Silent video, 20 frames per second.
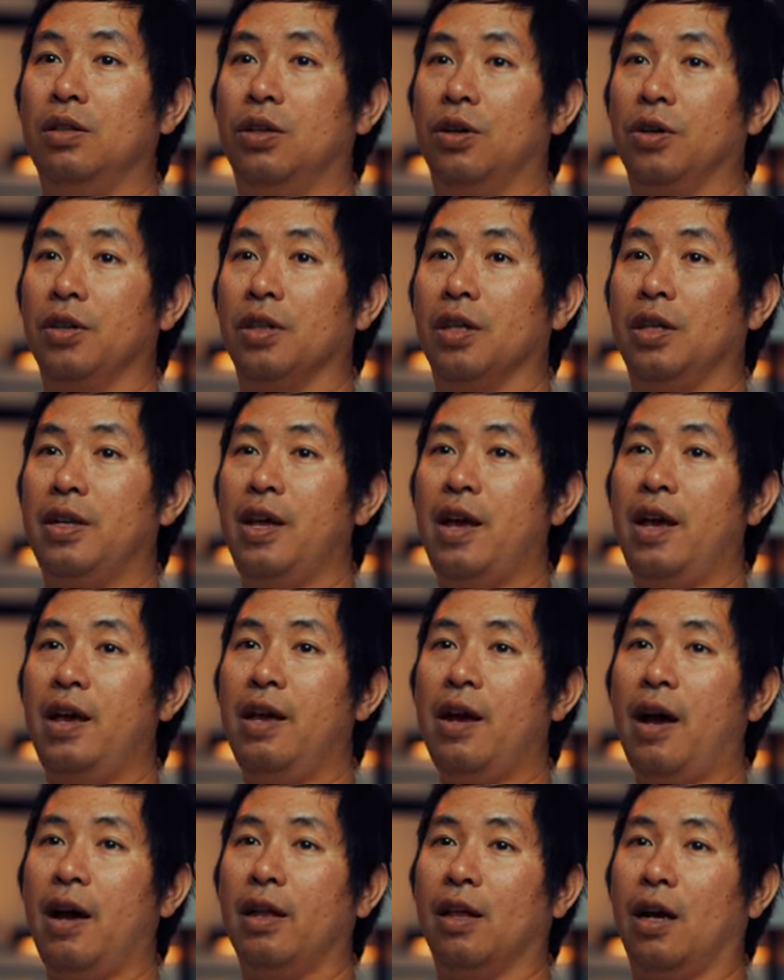During the
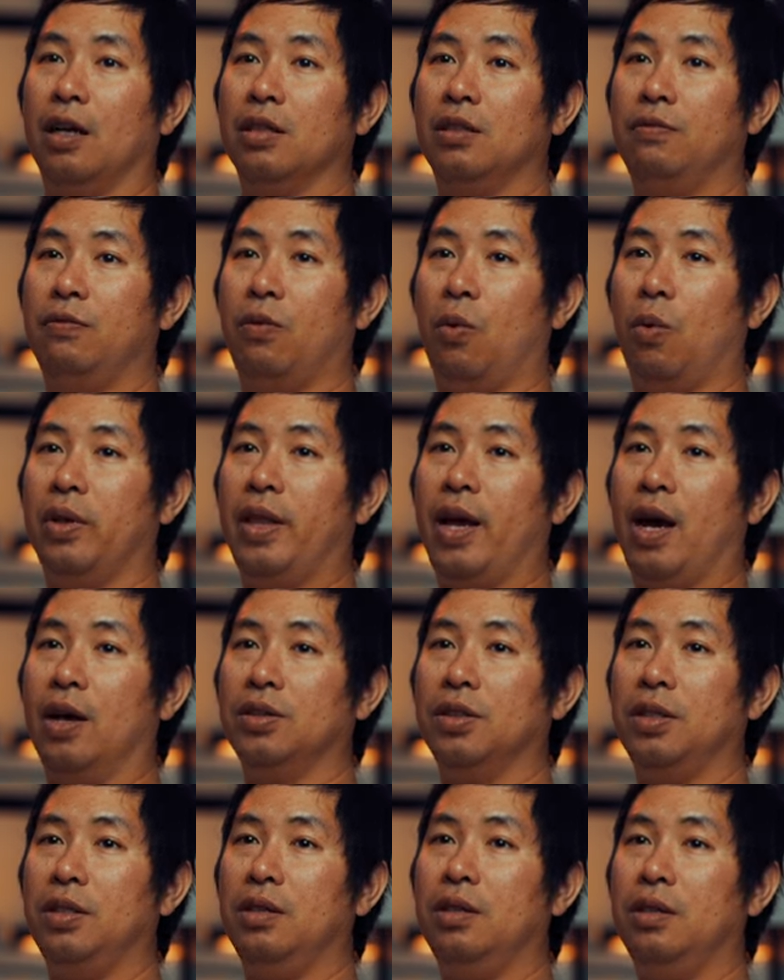day I lost four
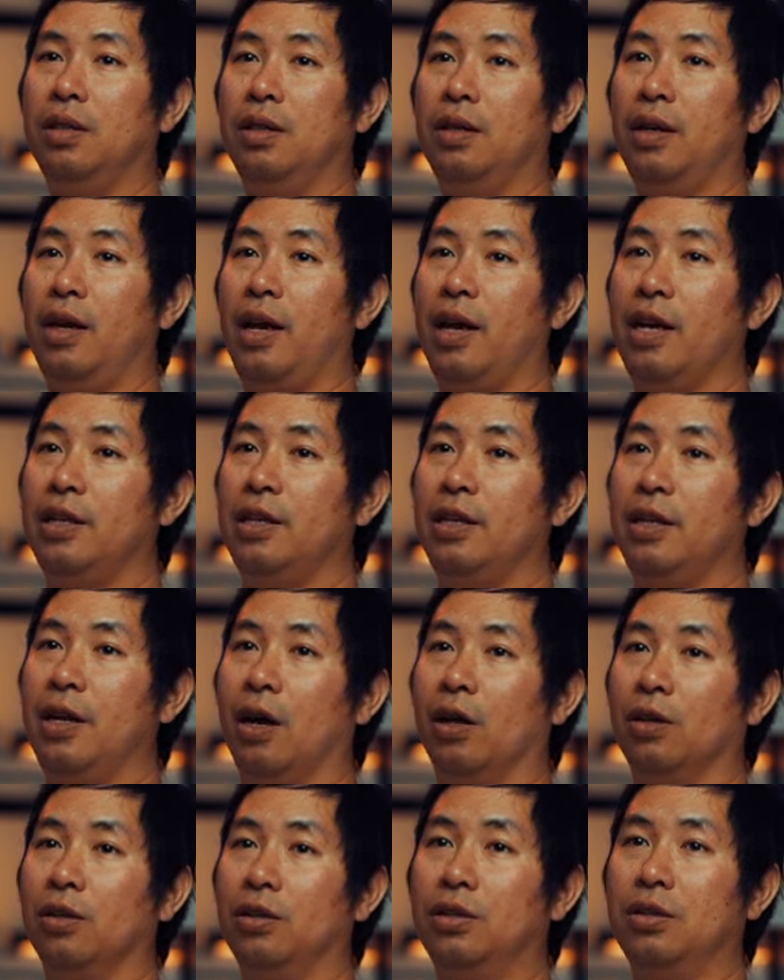thousand eighty
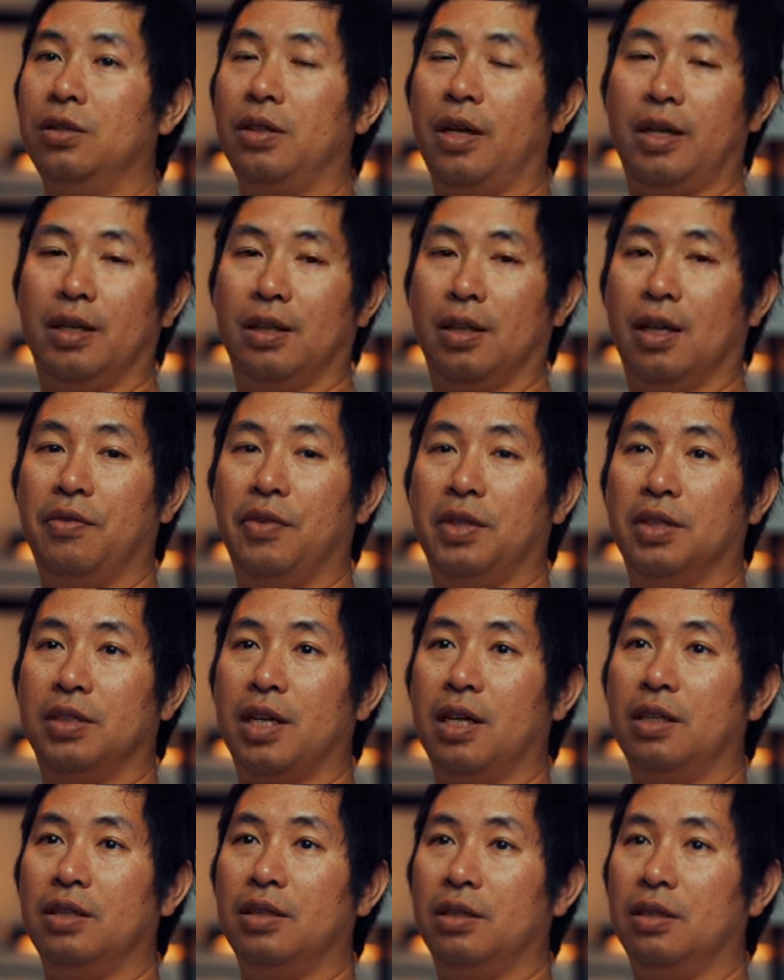dollars and eleven
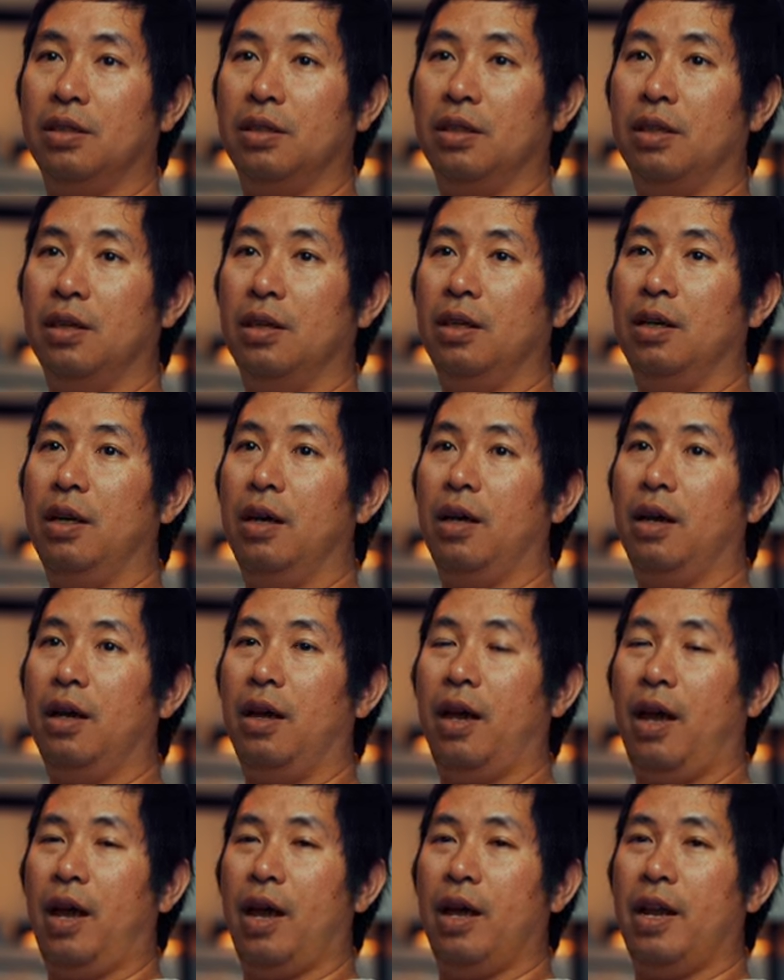cents,
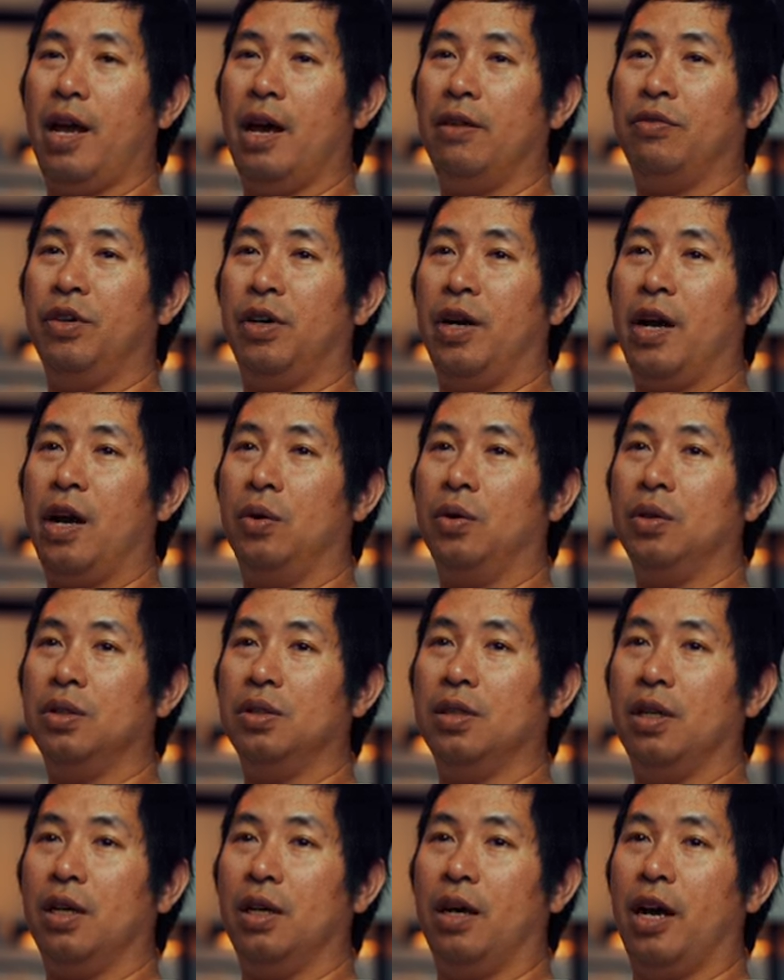and after
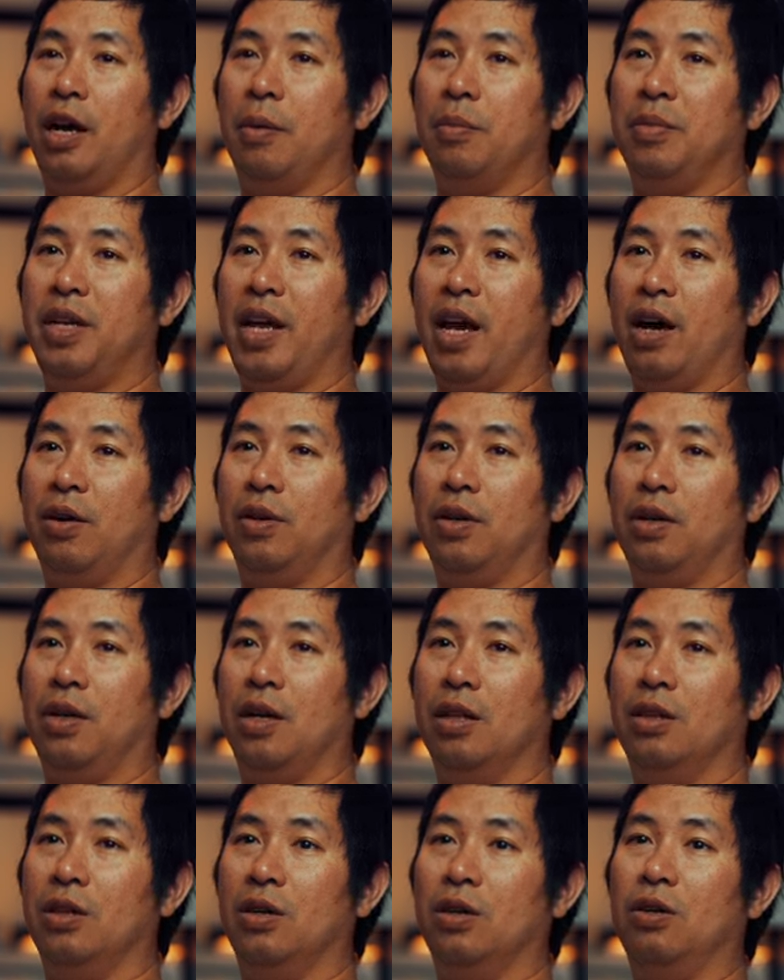hours I am down
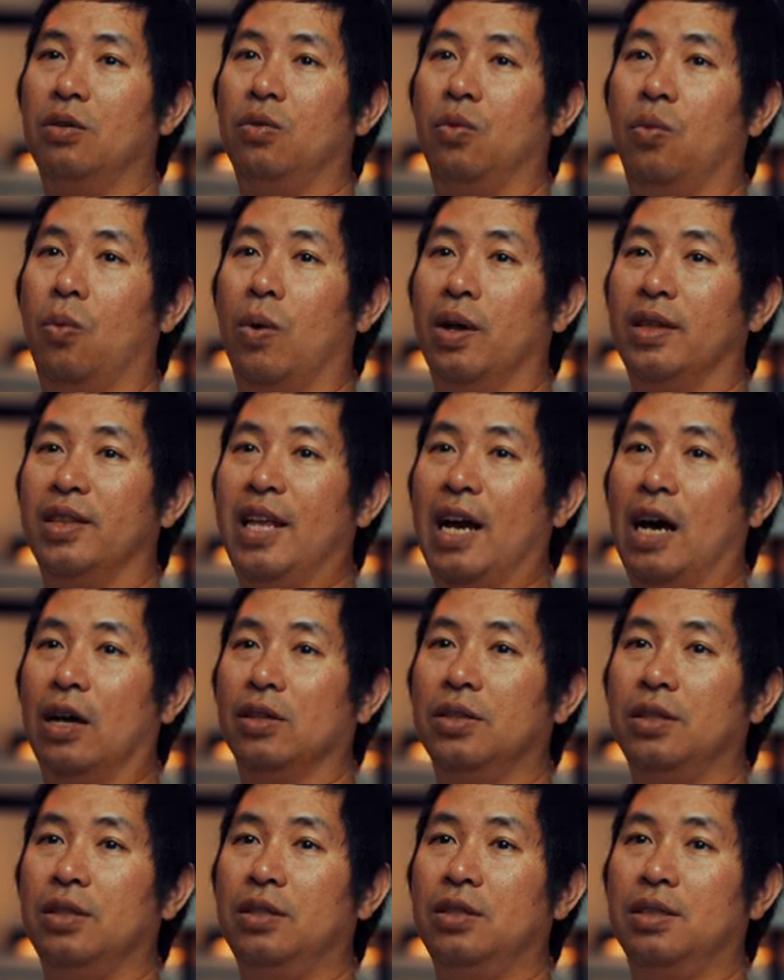another one
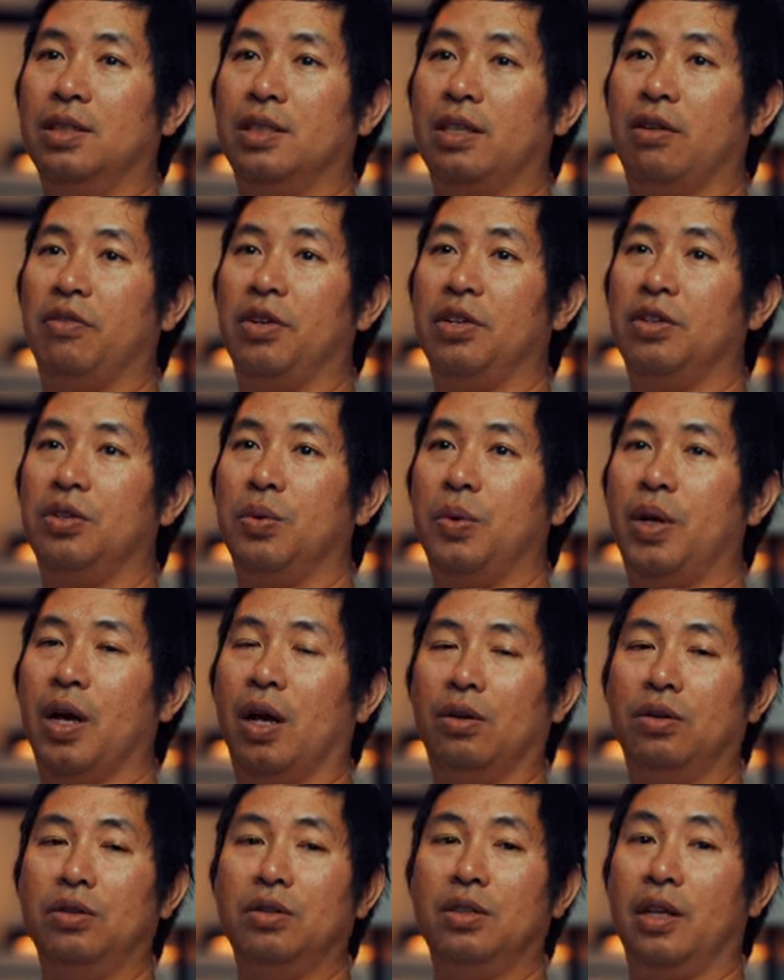thousand seventy-two
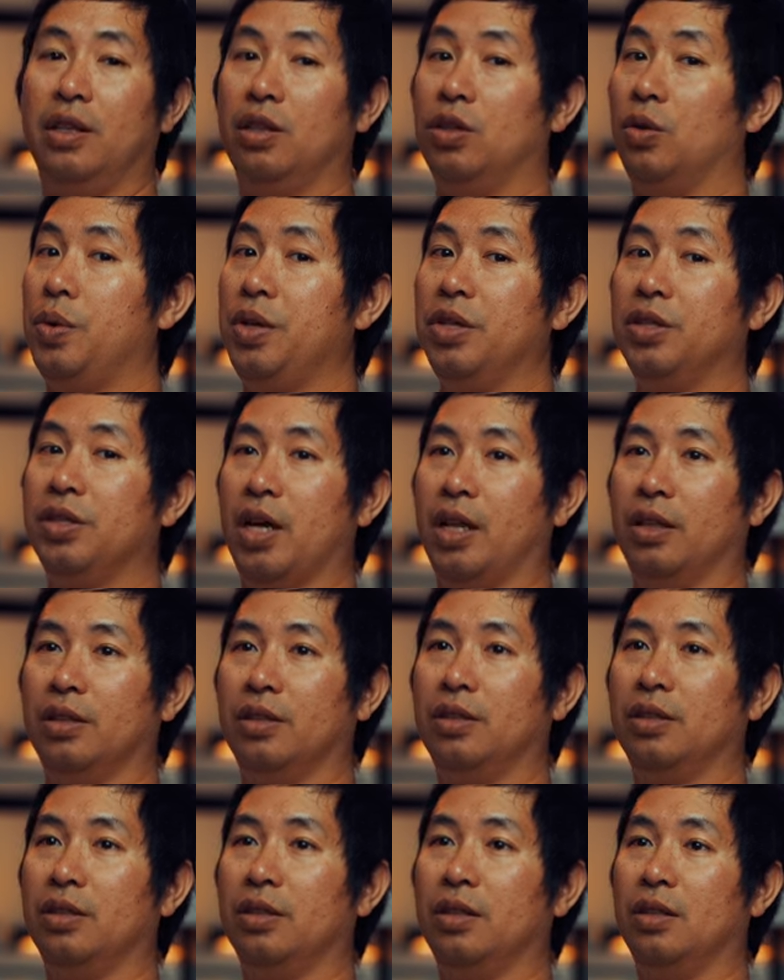dollars and three
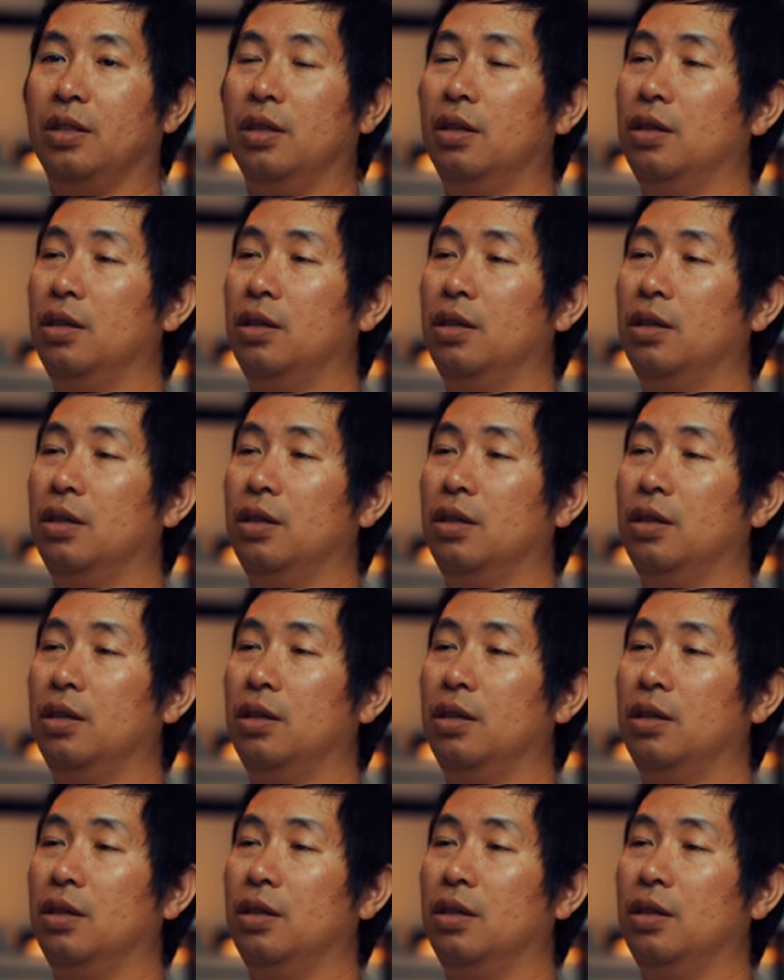cents.